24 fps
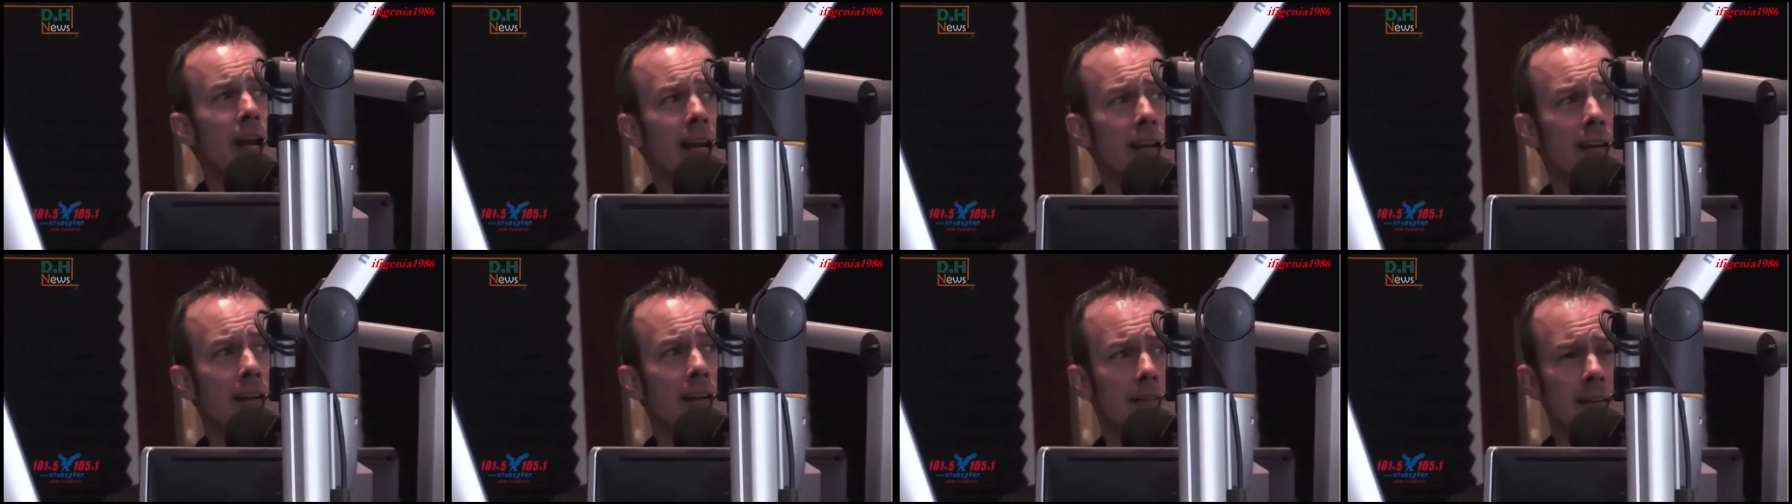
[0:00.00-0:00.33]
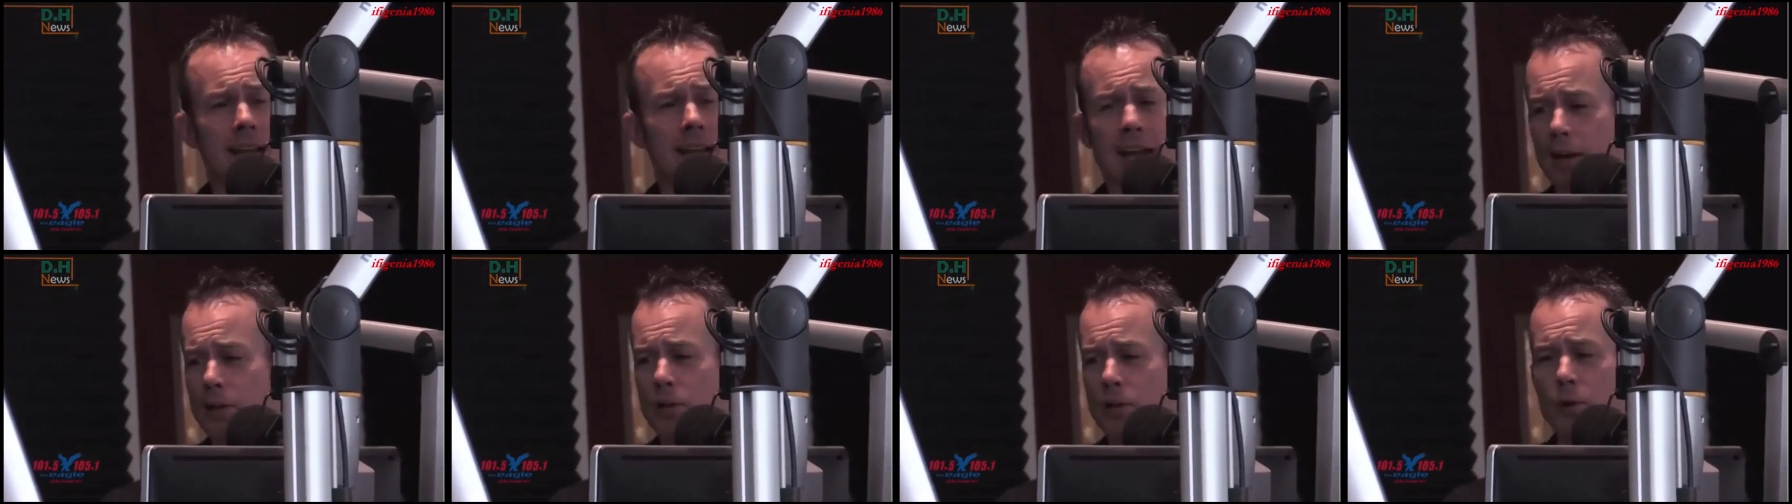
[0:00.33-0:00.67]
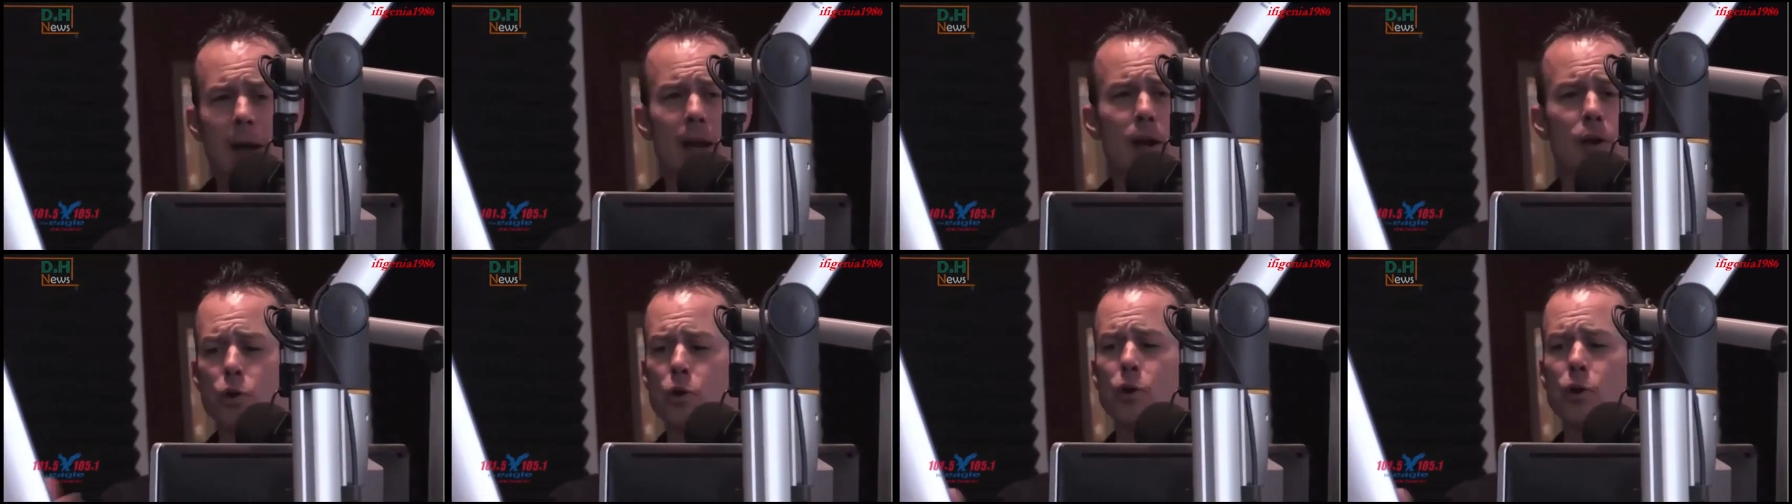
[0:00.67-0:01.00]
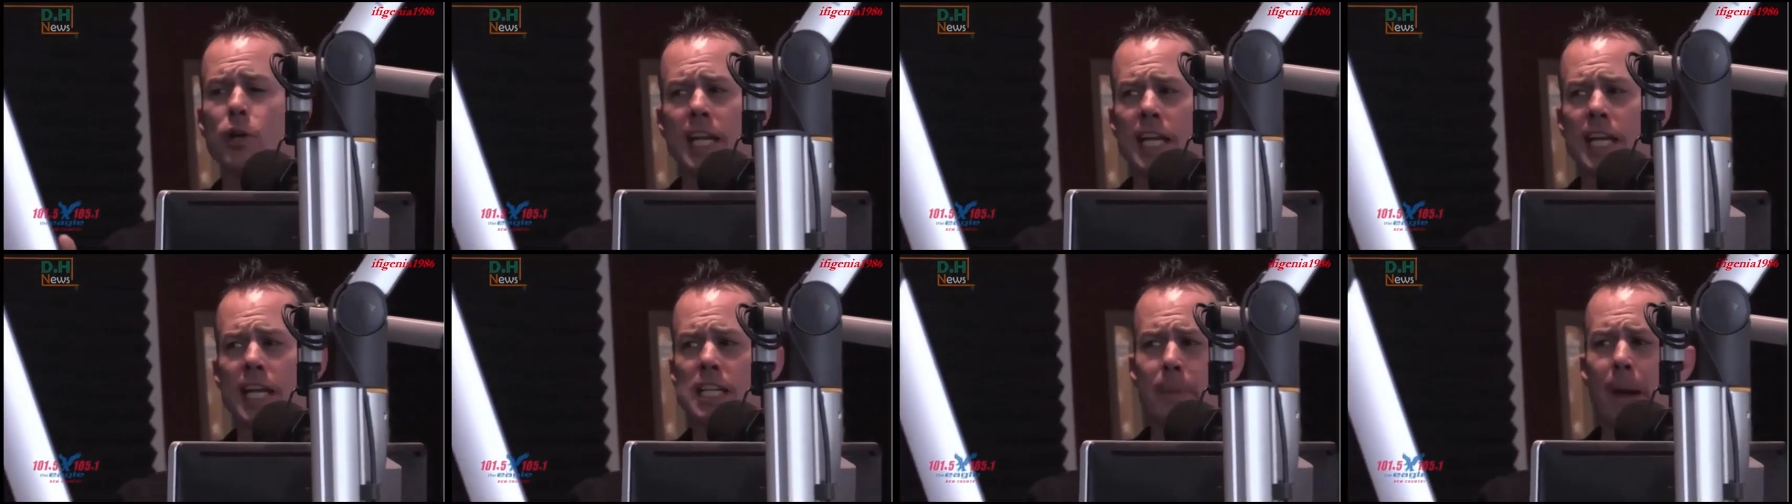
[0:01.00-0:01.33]
Can win. Yeah, no matter who
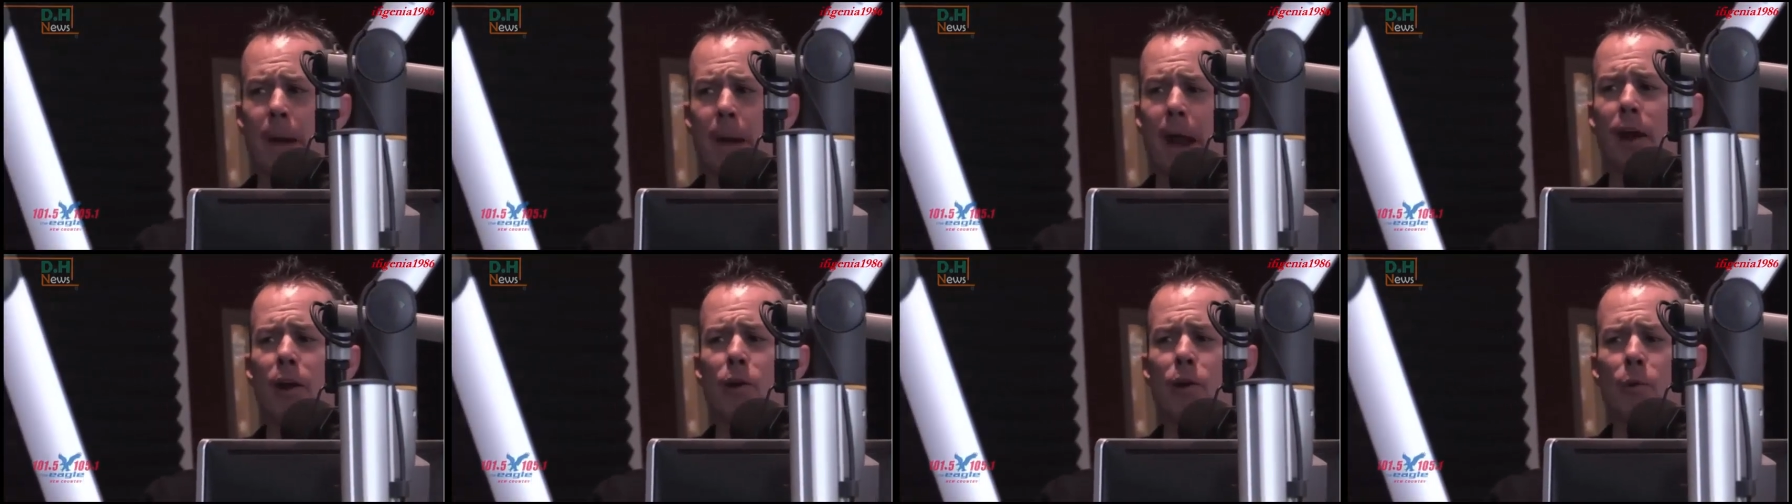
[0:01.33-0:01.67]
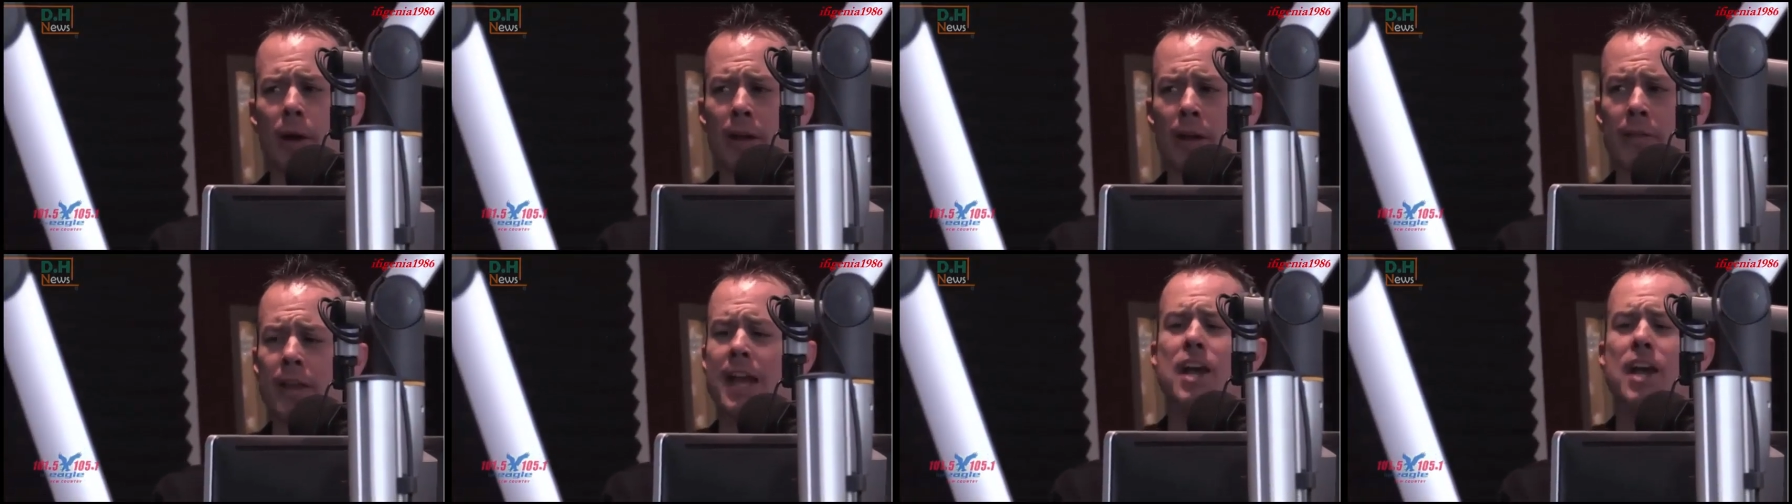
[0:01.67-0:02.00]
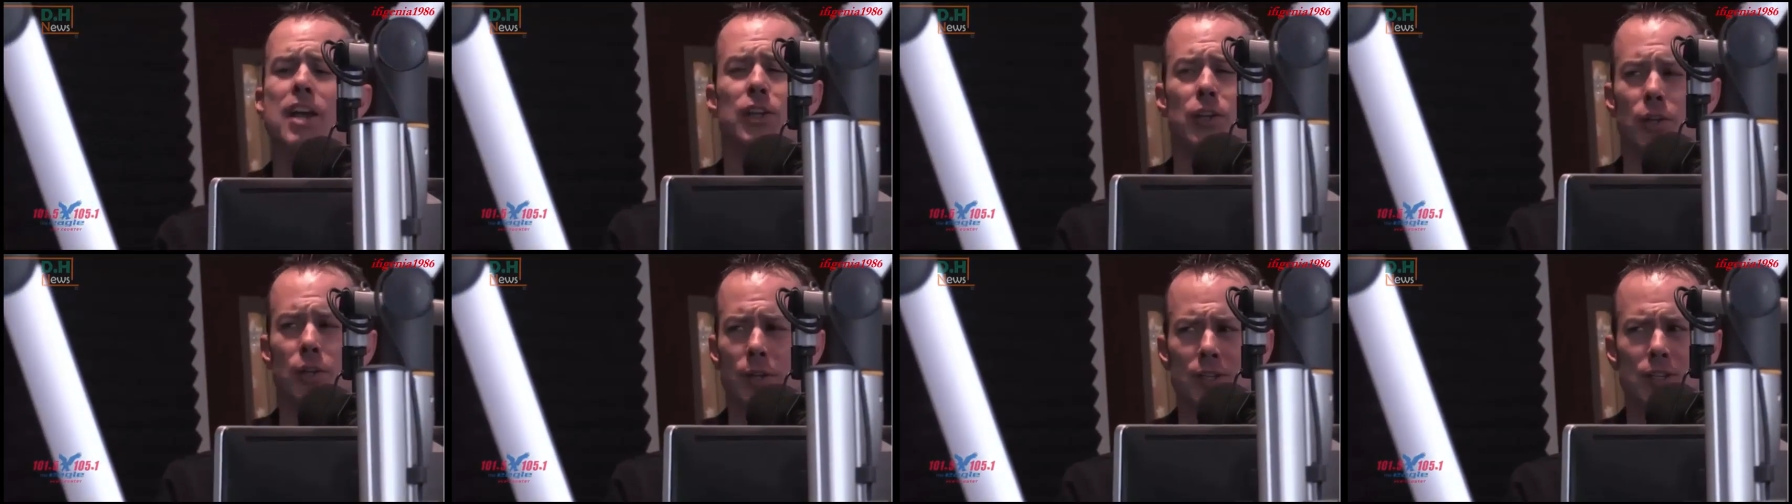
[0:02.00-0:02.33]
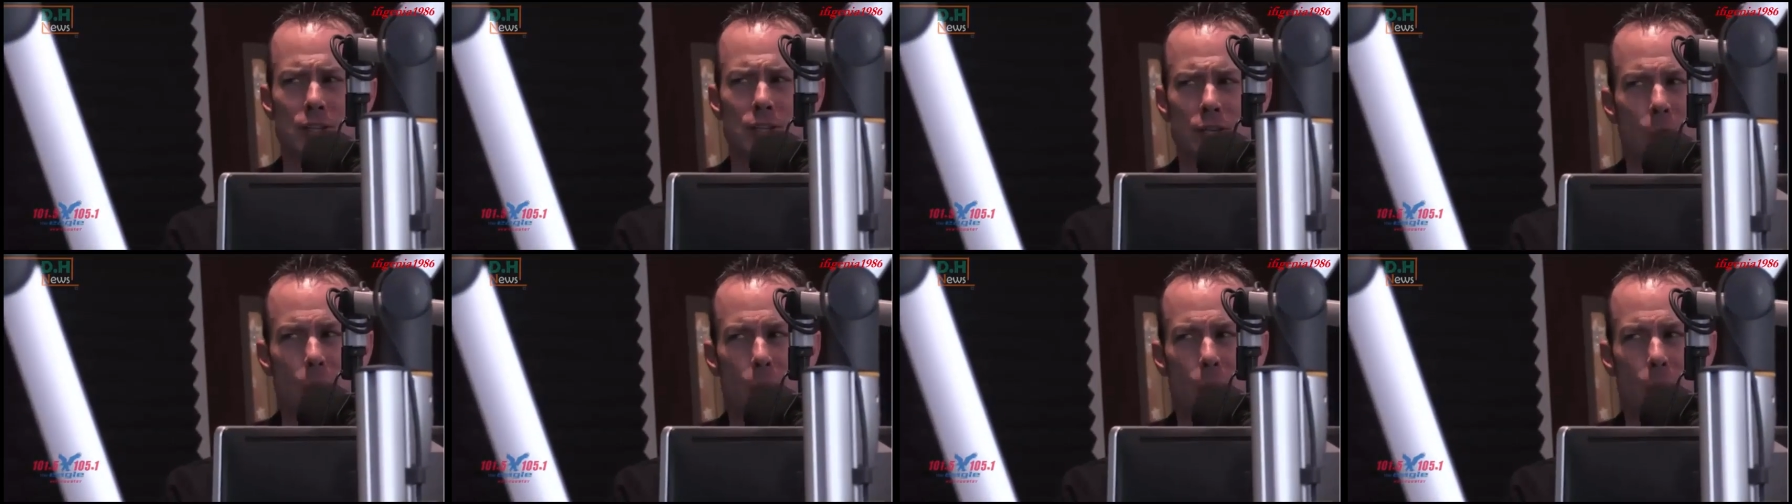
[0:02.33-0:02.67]
he's paired with, you can
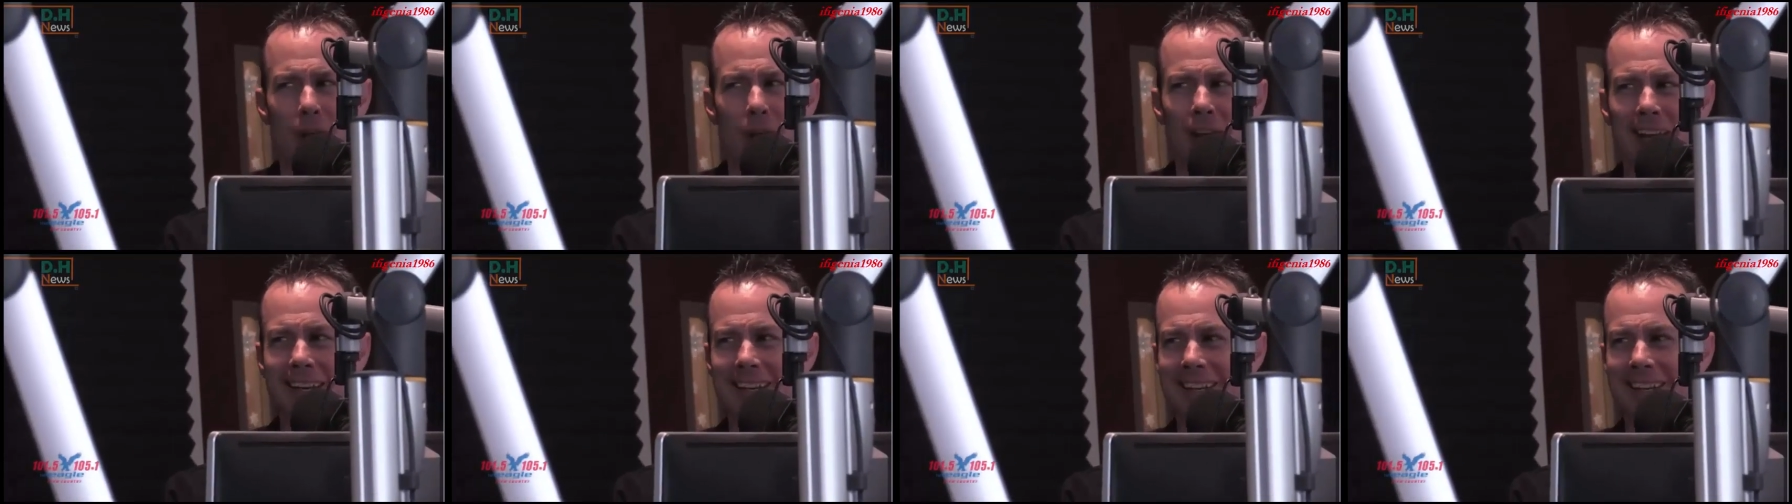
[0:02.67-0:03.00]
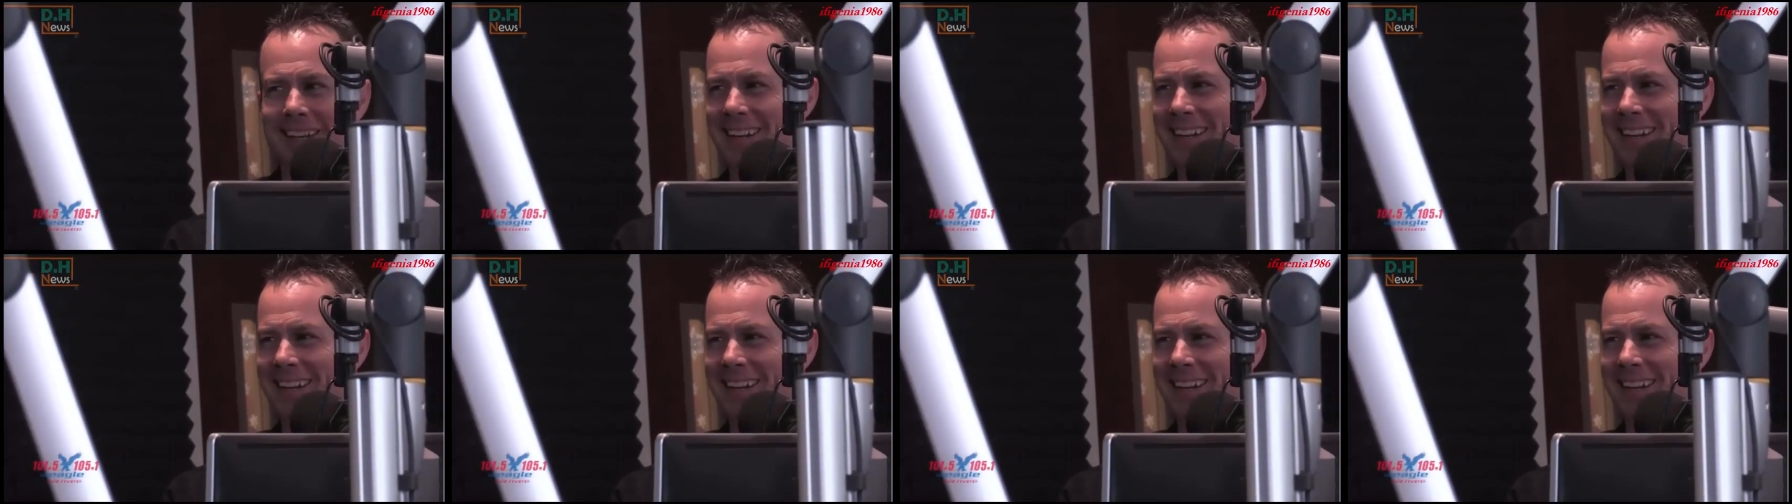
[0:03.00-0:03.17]
still win.